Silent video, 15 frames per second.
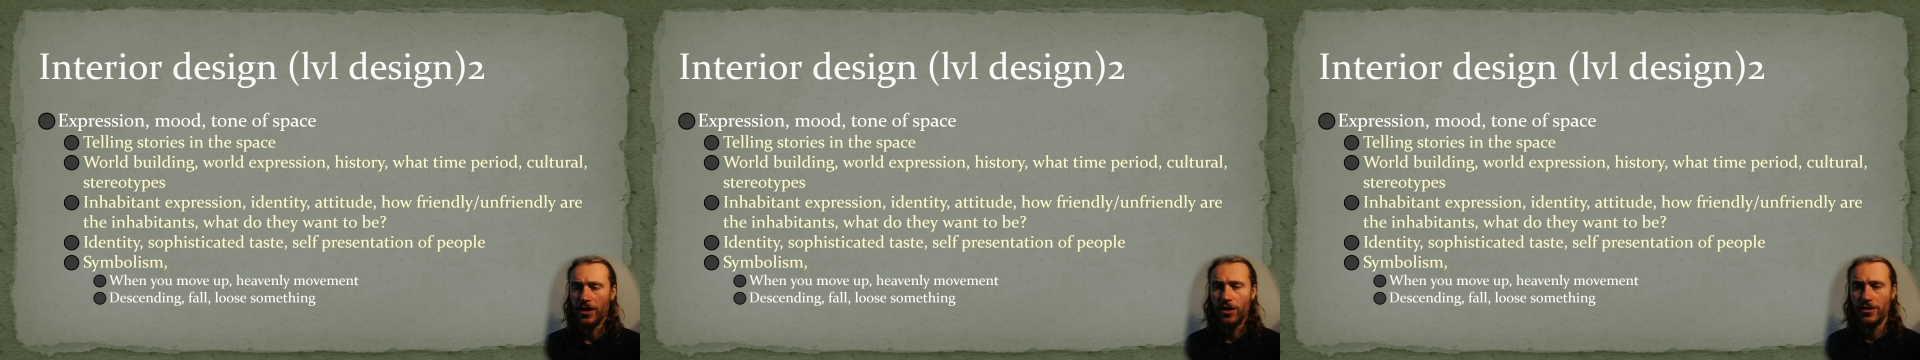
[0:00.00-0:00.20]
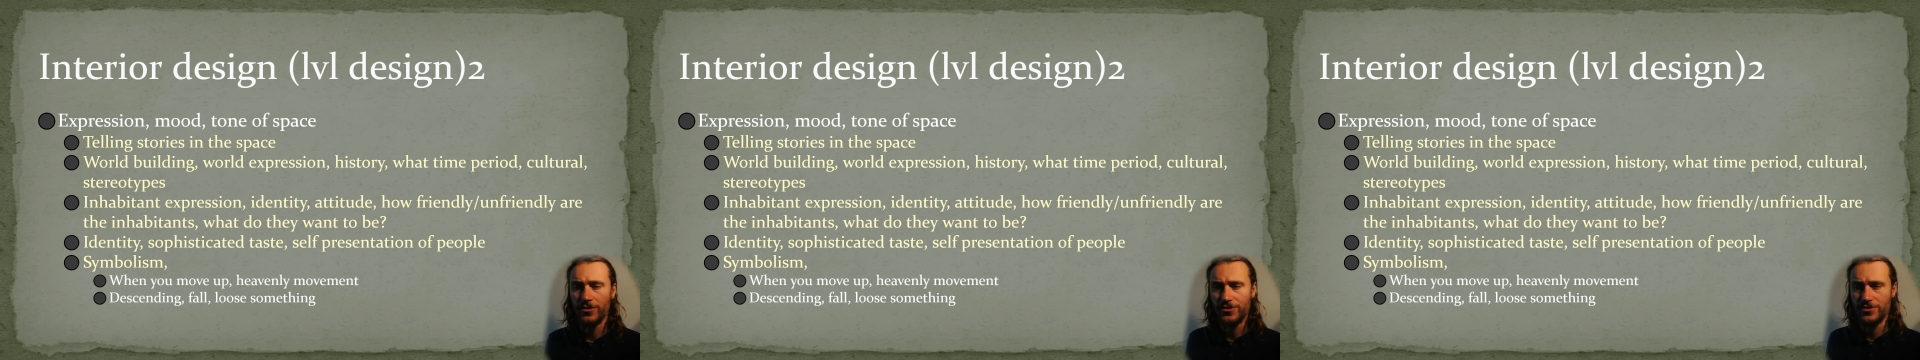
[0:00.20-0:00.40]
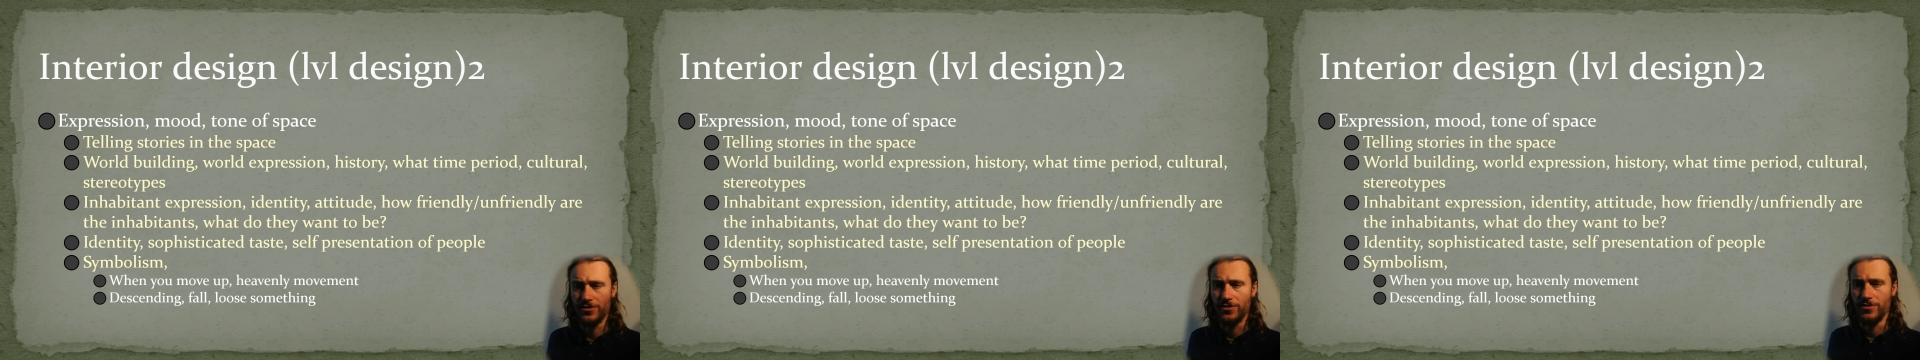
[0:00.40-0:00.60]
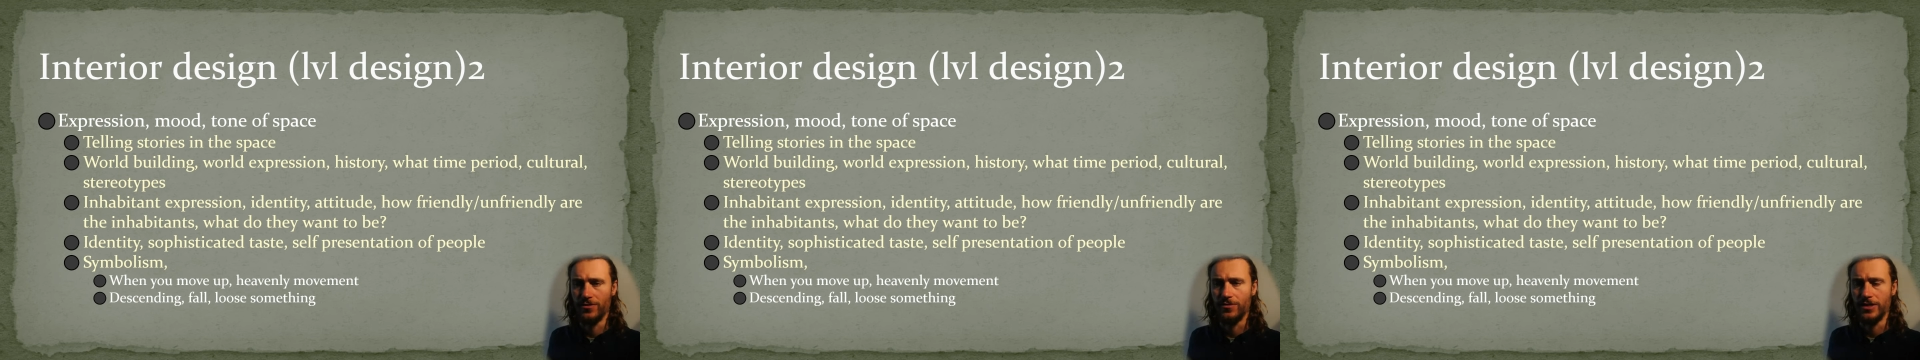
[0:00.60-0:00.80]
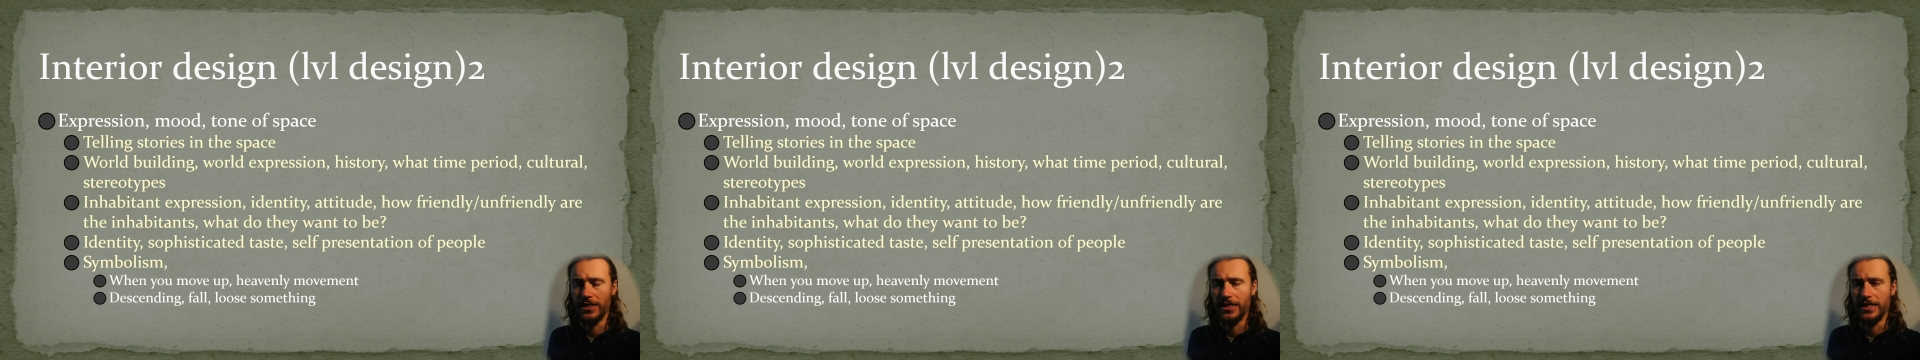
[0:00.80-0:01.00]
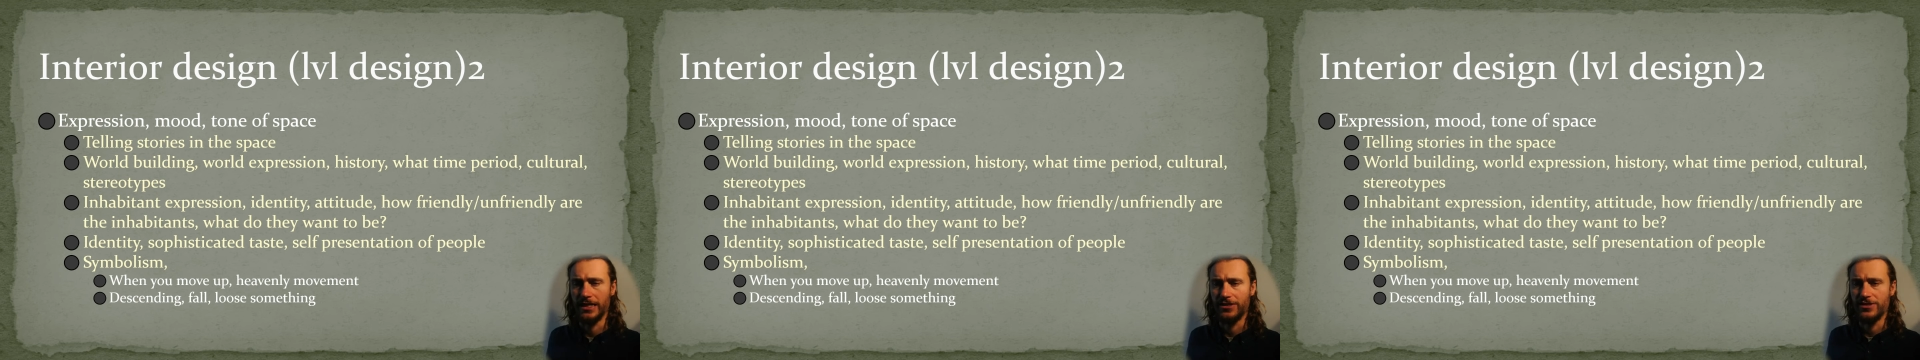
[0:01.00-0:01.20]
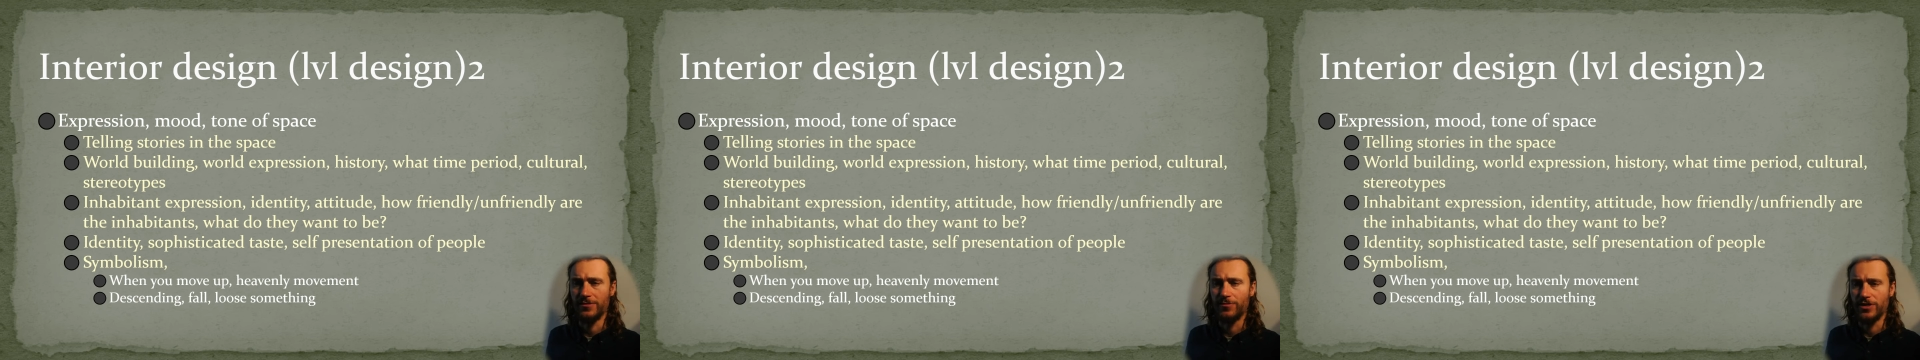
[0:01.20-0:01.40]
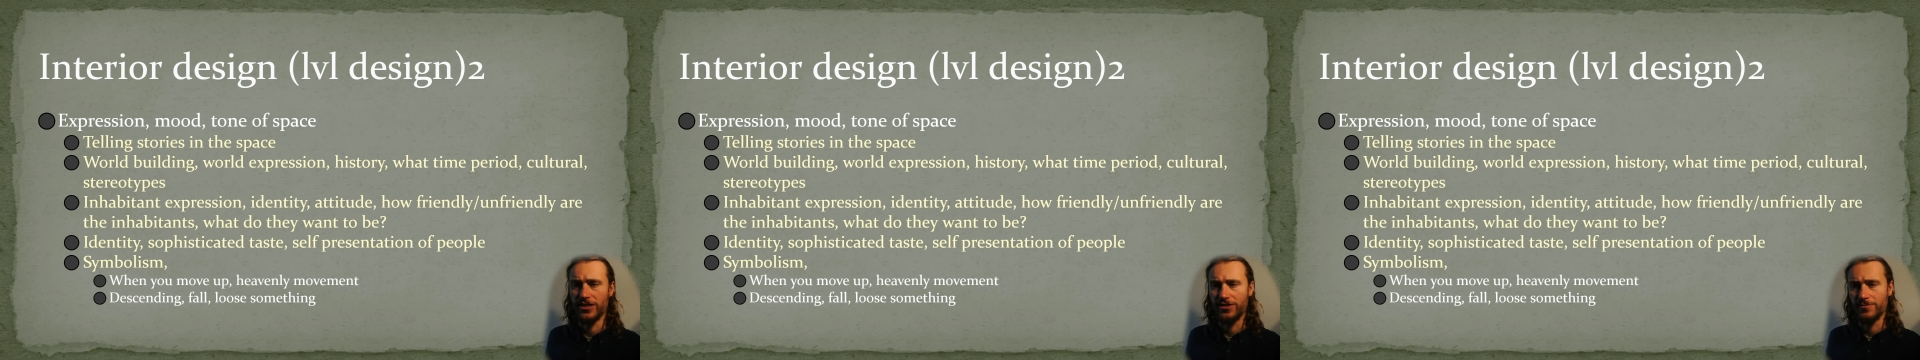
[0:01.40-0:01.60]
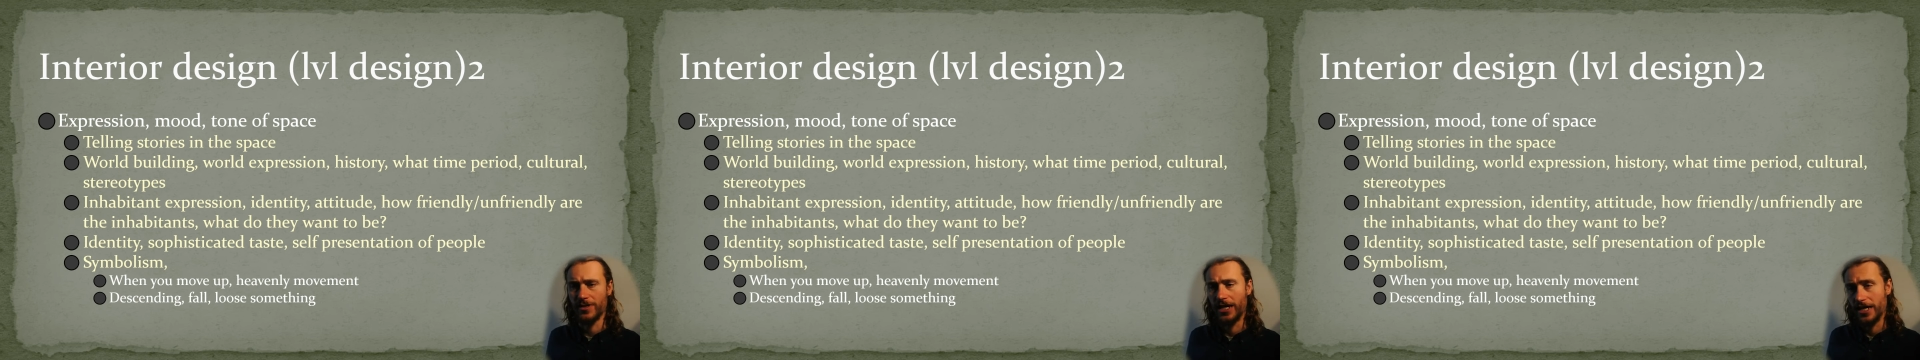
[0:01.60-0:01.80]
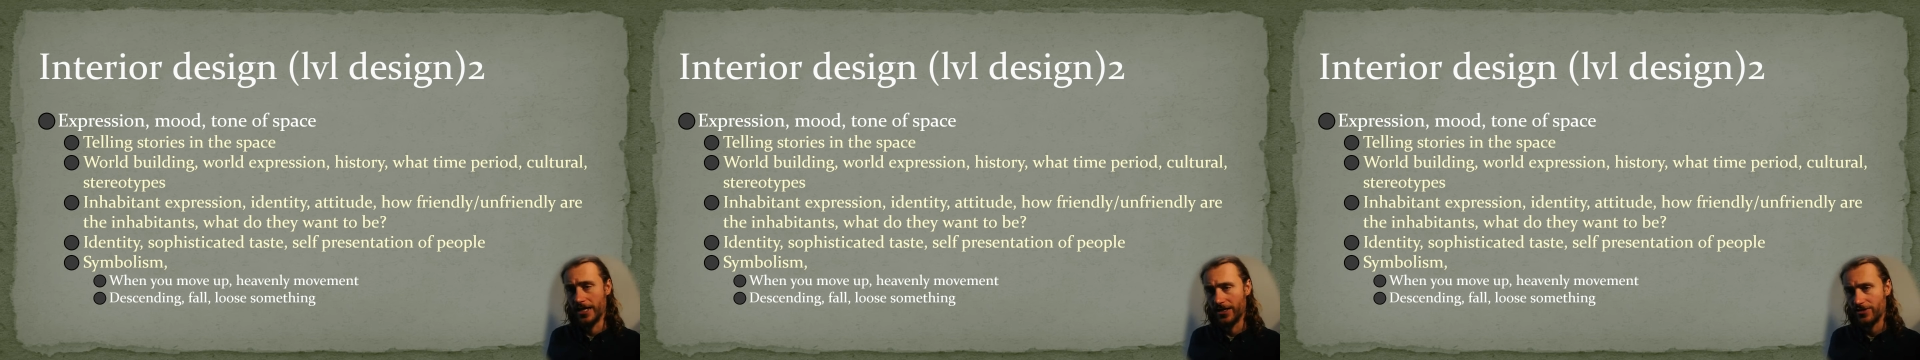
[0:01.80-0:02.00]
also symbolism
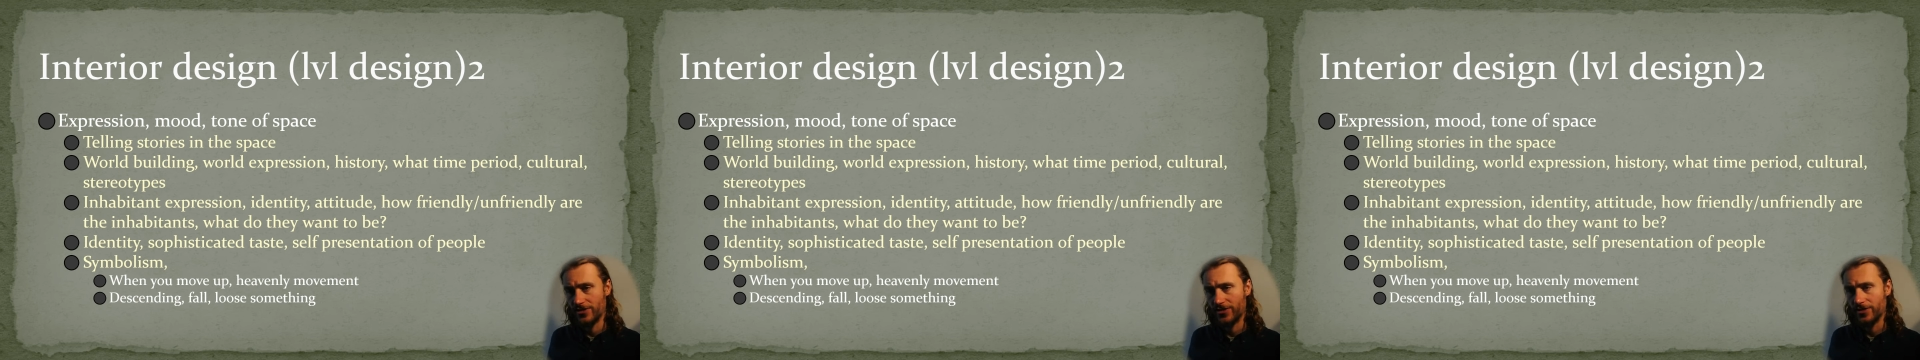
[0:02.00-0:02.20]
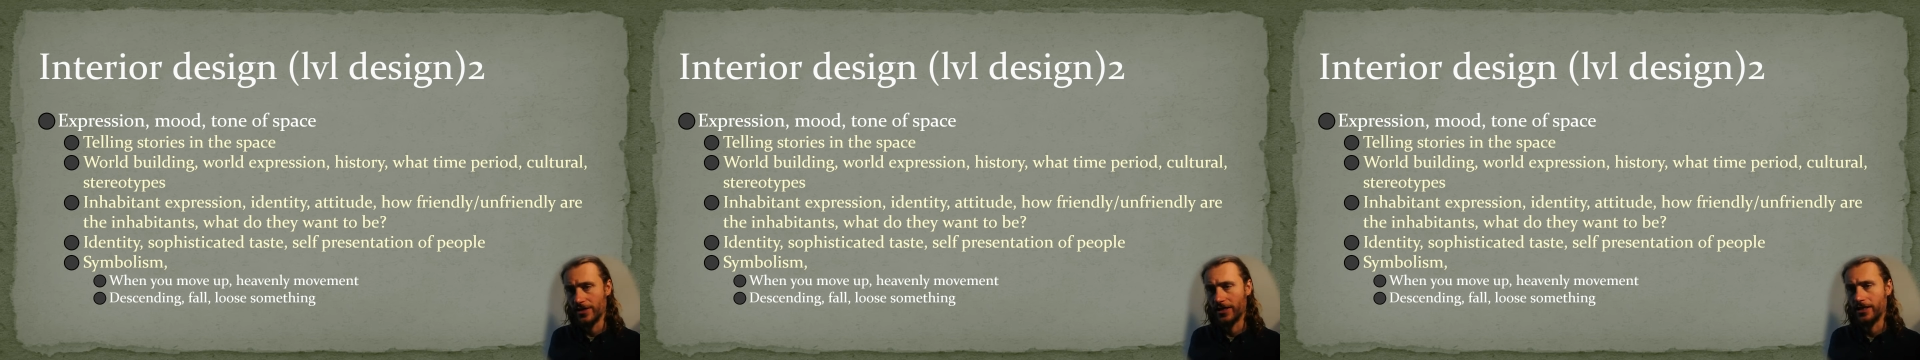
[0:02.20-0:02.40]
is